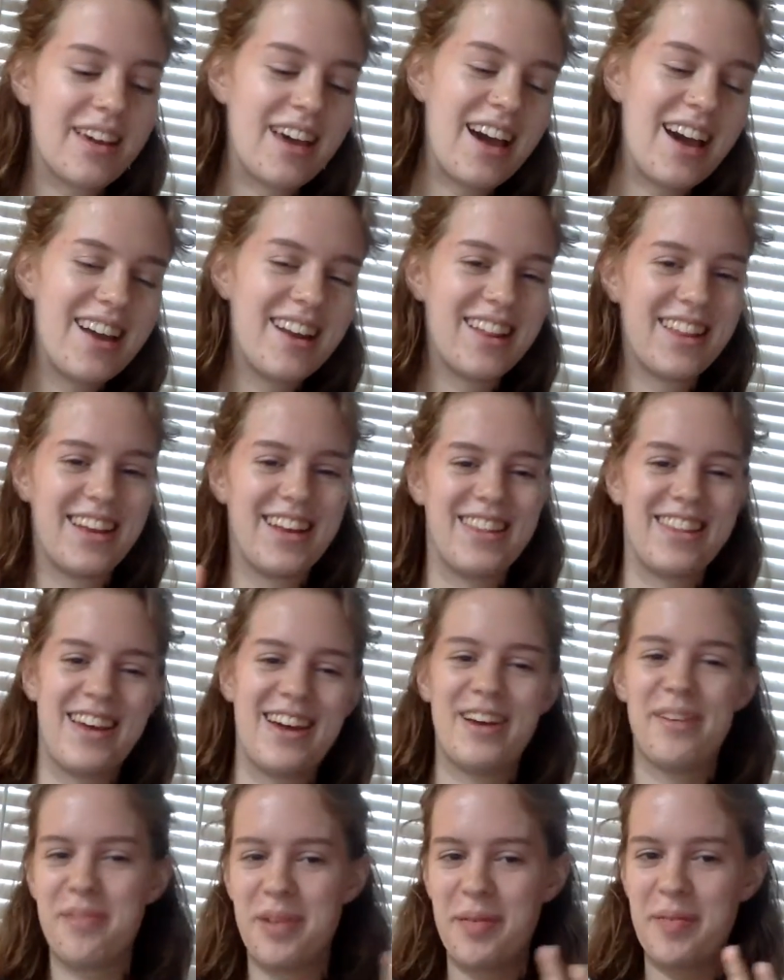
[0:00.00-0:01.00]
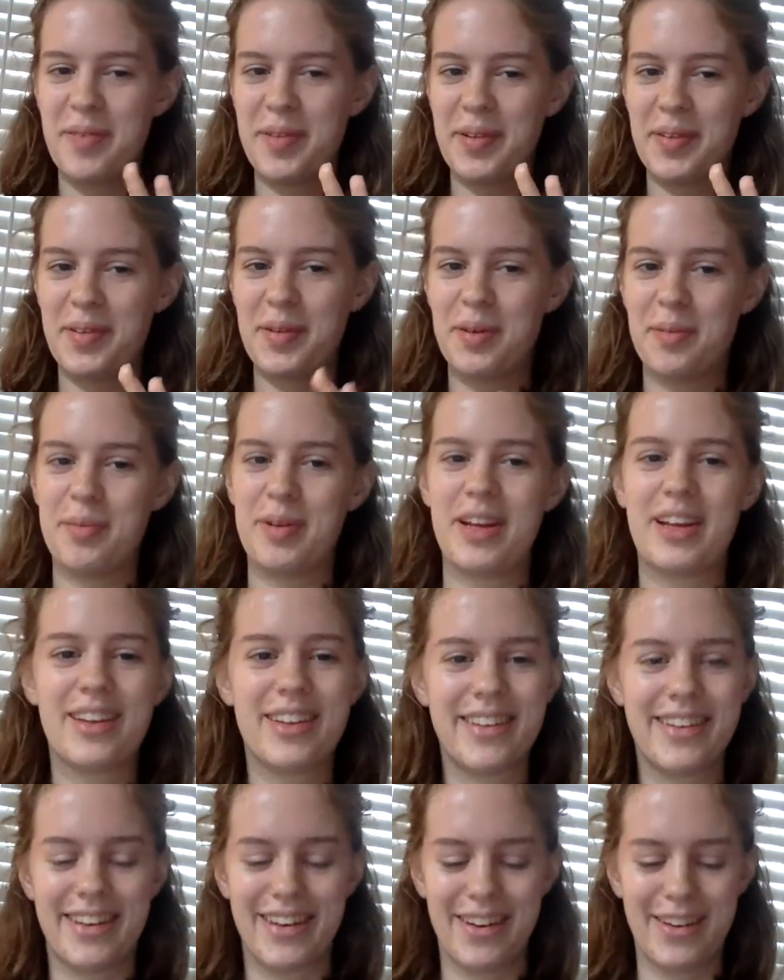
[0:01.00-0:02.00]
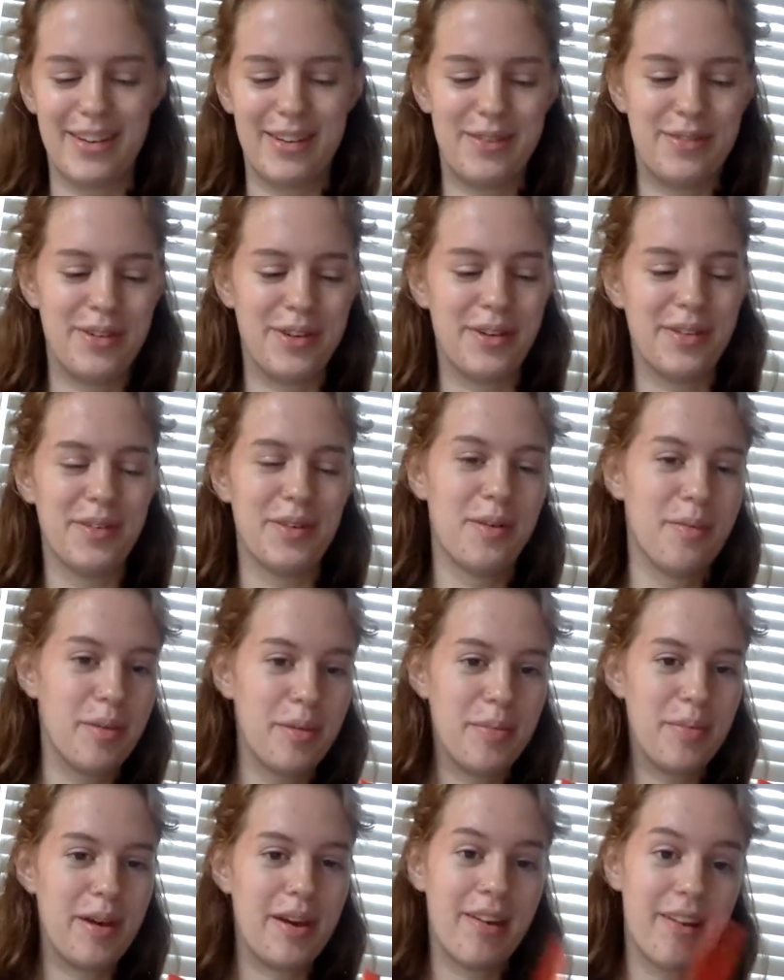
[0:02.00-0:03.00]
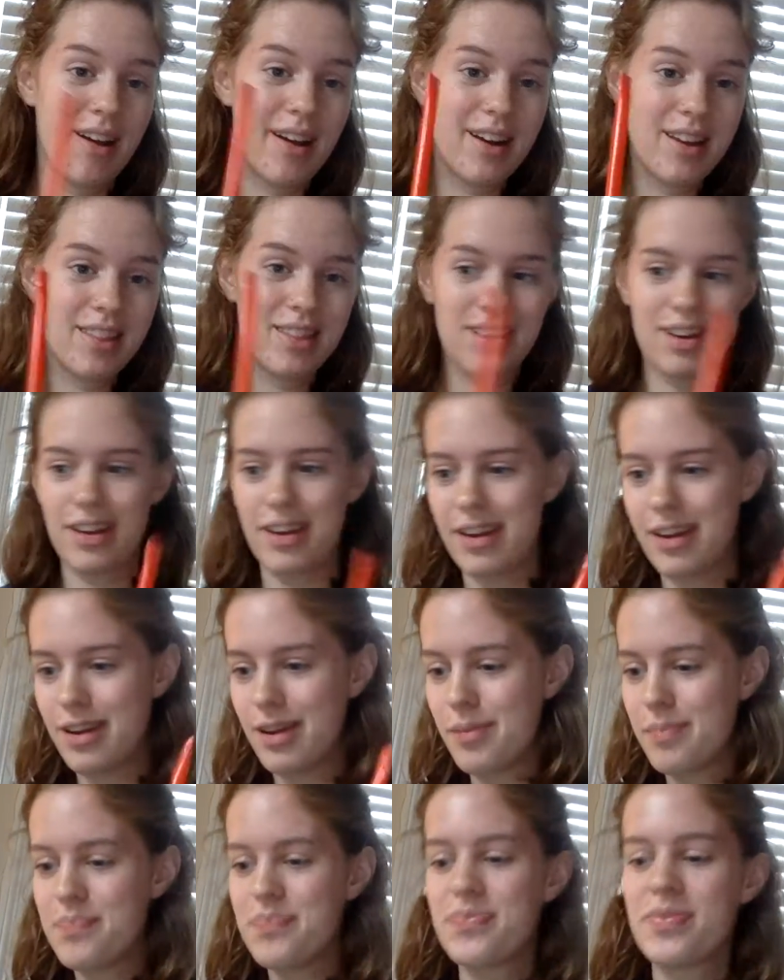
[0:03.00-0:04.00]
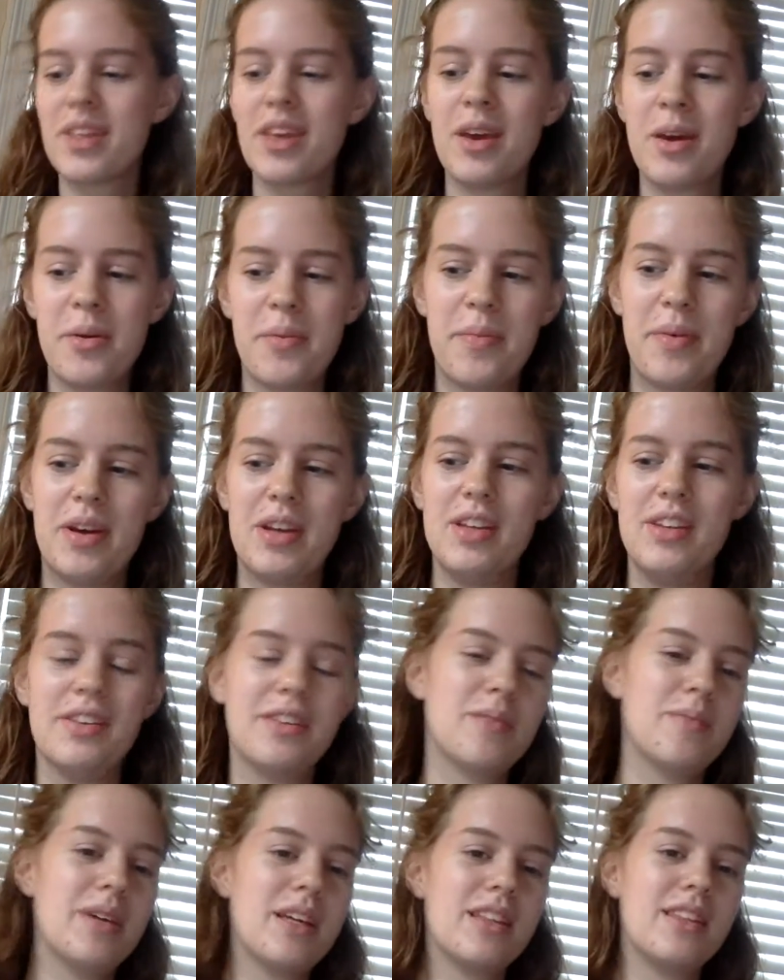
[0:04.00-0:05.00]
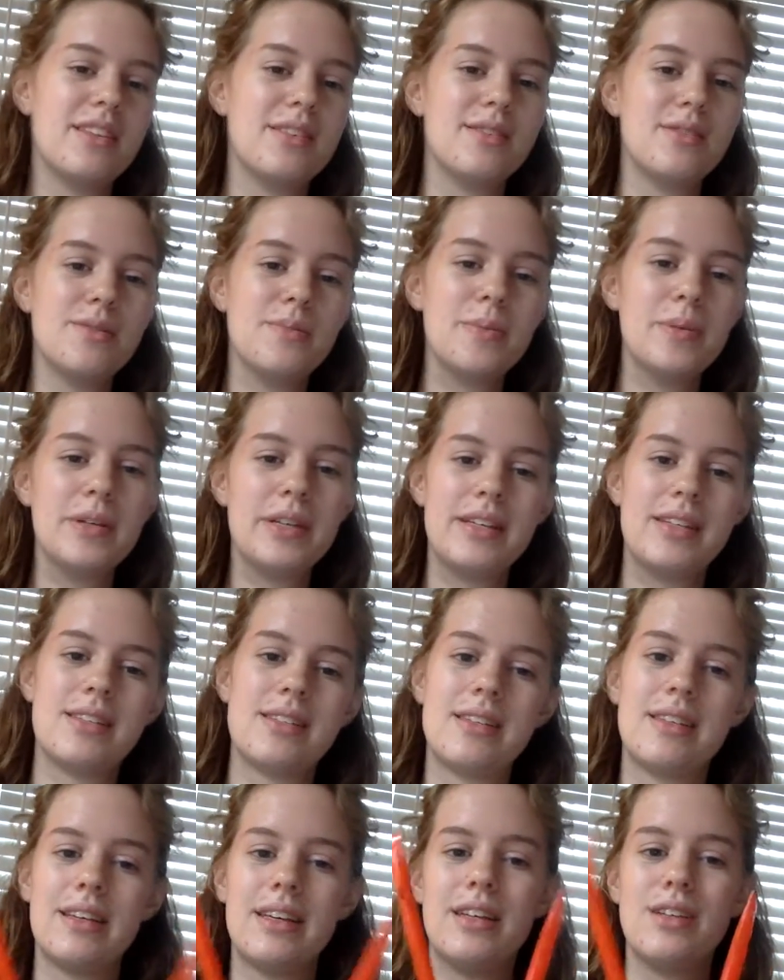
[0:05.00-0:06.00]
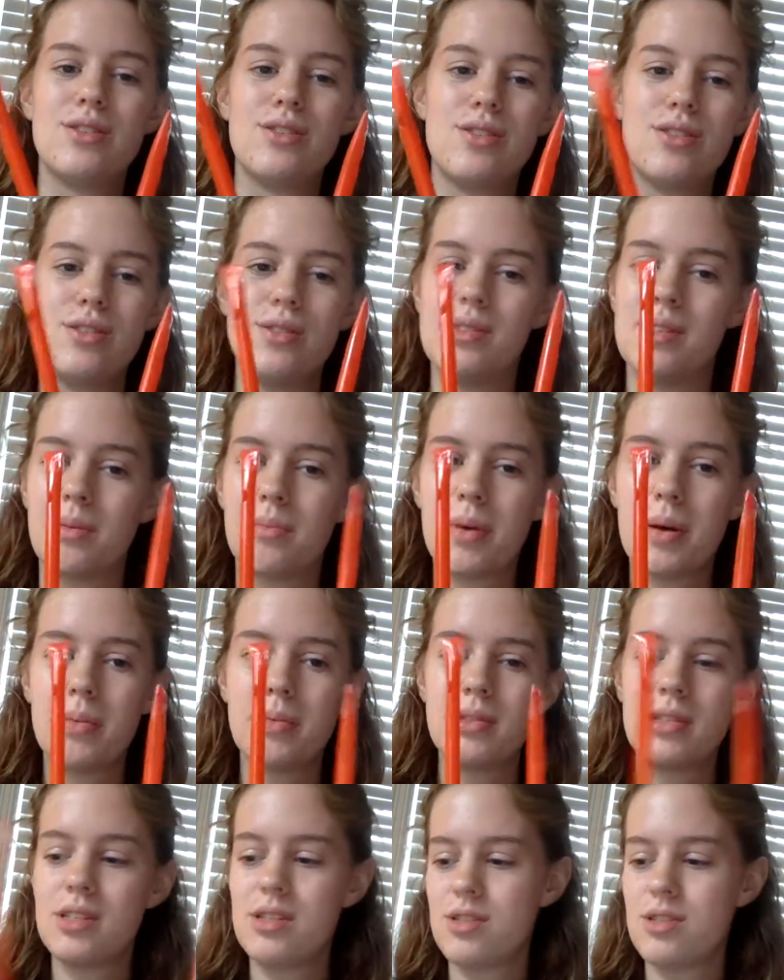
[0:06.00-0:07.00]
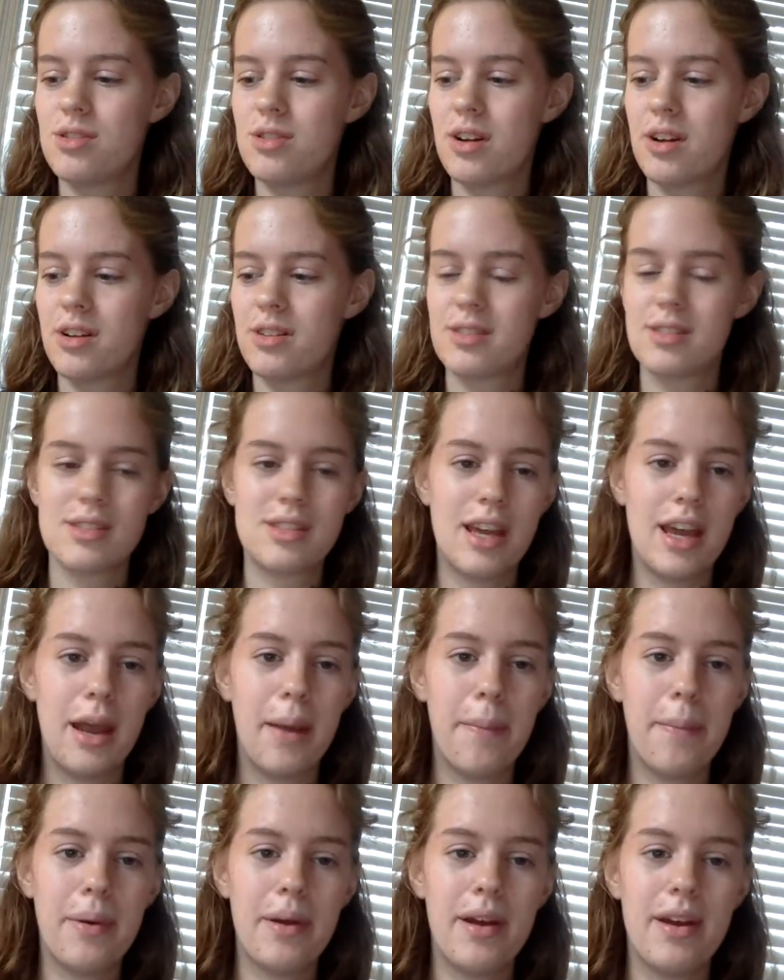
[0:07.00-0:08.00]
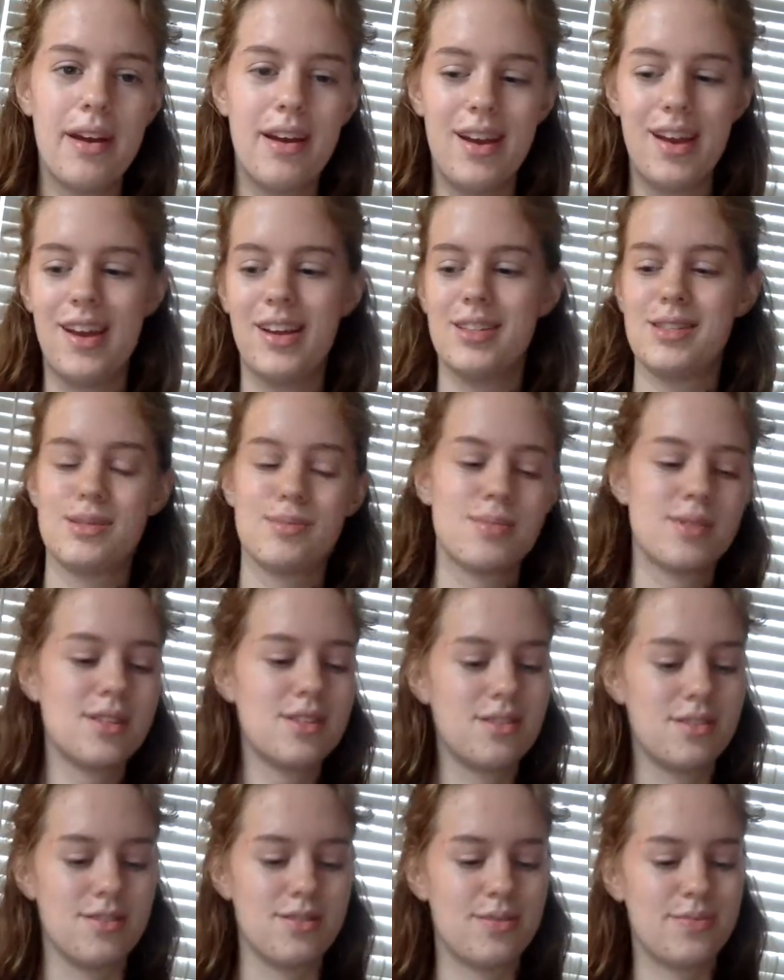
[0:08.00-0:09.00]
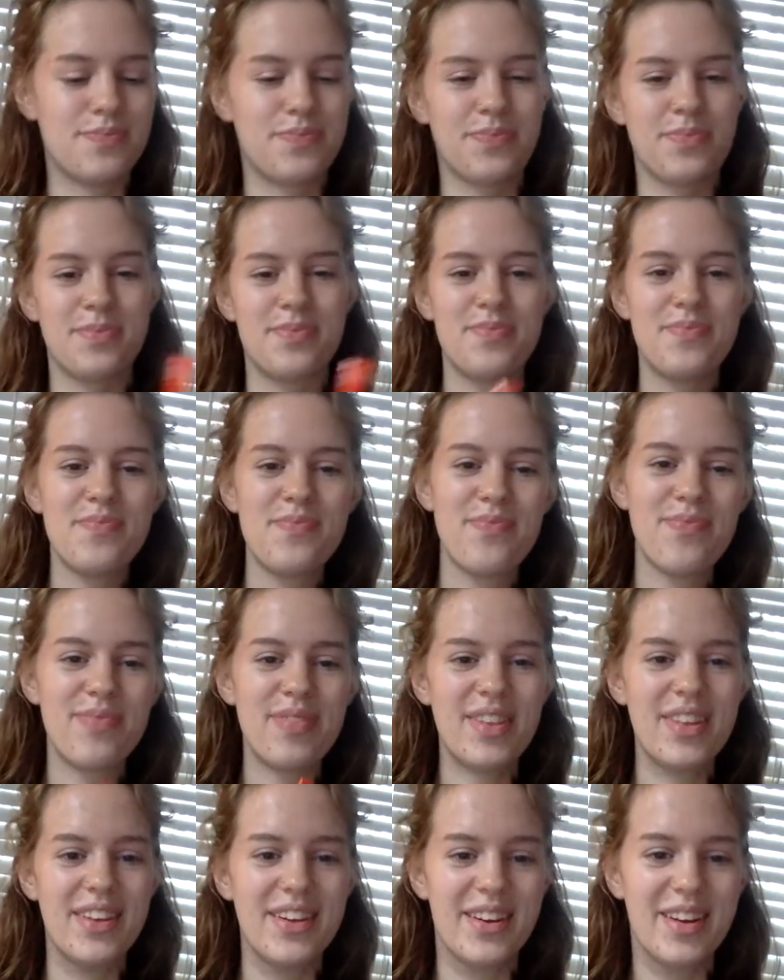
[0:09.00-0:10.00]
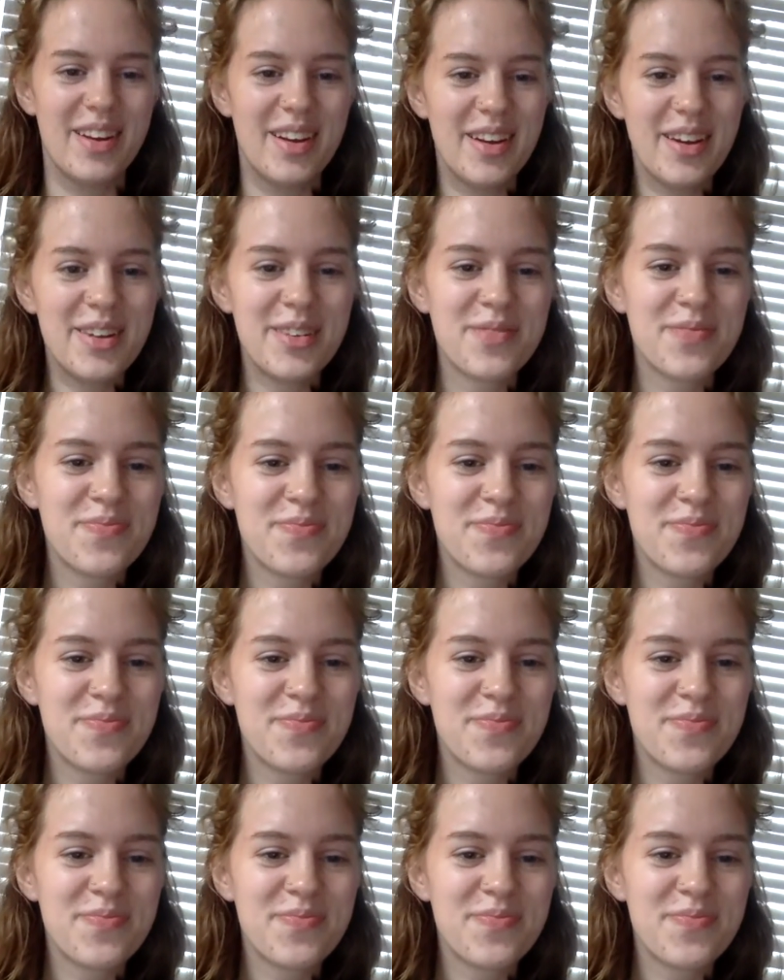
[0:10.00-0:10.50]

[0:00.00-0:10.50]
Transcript: Kind of like that, maybe a little bit clearer if you're a little bit better at it than I am. But you can make these super easily just using bubble tea straws, tape, and some scissors. Here you go.